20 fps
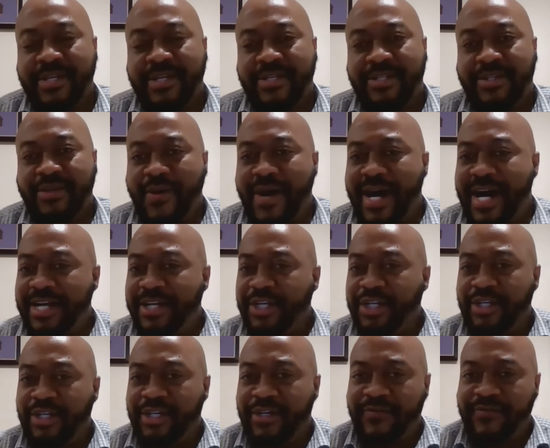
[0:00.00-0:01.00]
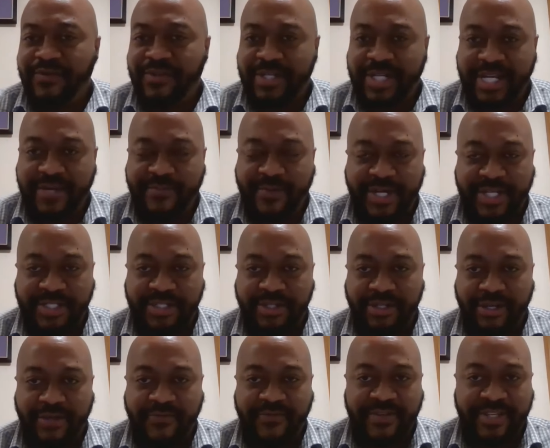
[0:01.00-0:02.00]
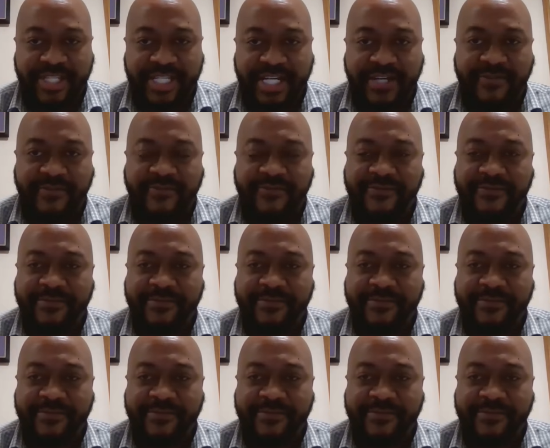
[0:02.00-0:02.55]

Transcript: So how do you love your neighbor as you love yourself?